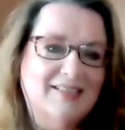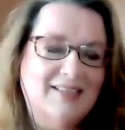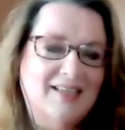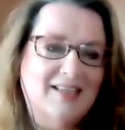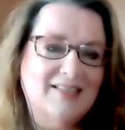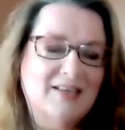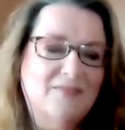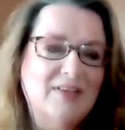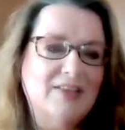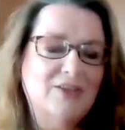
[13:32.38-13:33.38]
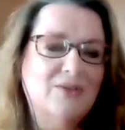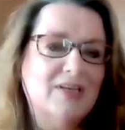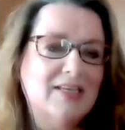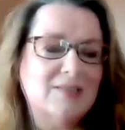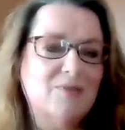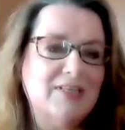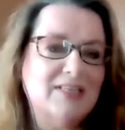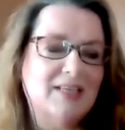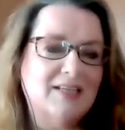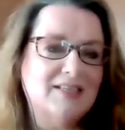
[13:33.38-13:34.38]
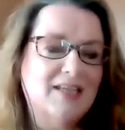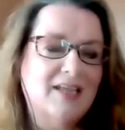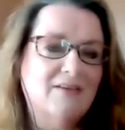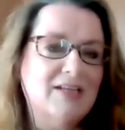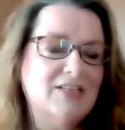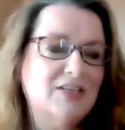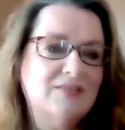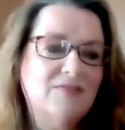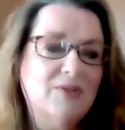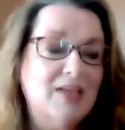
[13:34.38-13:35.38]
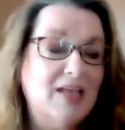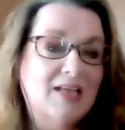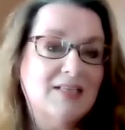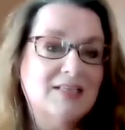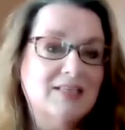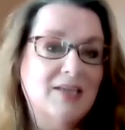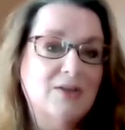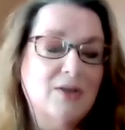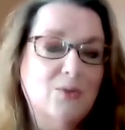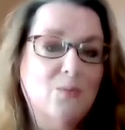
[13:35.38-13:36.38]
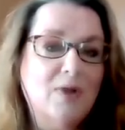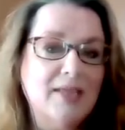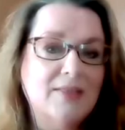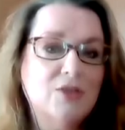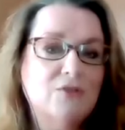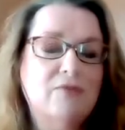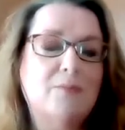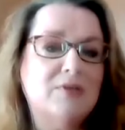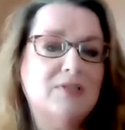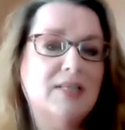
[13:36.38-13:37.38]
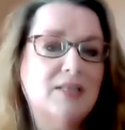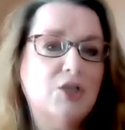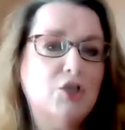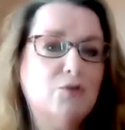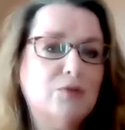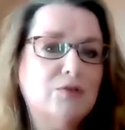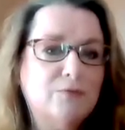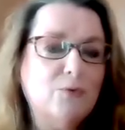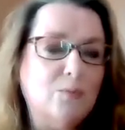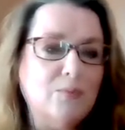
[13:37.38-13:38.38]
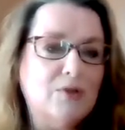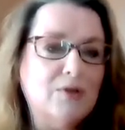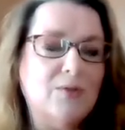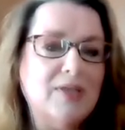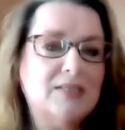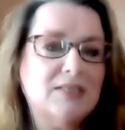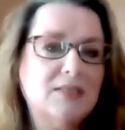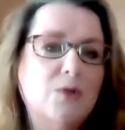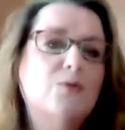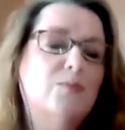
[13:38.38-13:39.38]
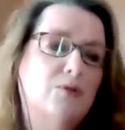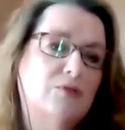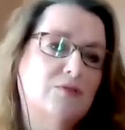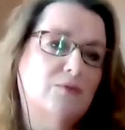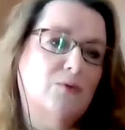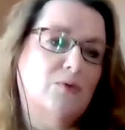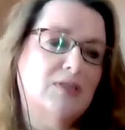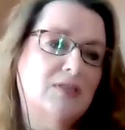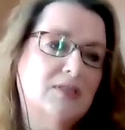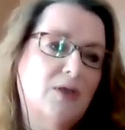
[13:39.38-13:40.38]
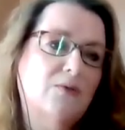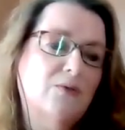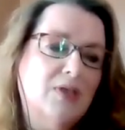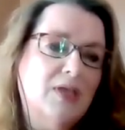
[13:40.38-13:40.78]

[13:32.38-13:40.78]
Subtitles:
It's lovely that you can express it, isn't it? And I just feel, as I say, you know, the way that you represent the human form, you know, is so beautiful, and so